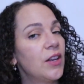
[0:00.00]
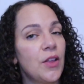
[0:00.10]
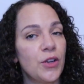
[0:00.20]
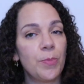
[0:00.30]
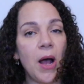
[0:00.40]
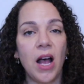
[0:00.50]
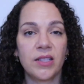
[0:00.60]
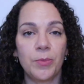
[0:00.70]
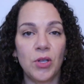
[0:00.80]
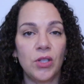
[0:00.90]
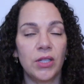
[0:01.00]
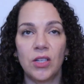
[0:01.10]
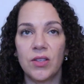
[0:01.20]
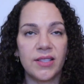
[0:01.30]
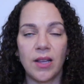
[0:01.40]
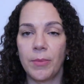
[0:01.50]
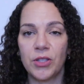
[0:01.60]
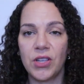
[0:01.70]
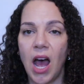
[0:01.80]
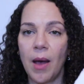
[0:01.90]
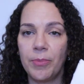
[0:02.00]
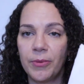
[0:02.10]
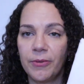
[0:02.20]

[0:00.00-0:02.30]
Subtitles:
another possible little summer top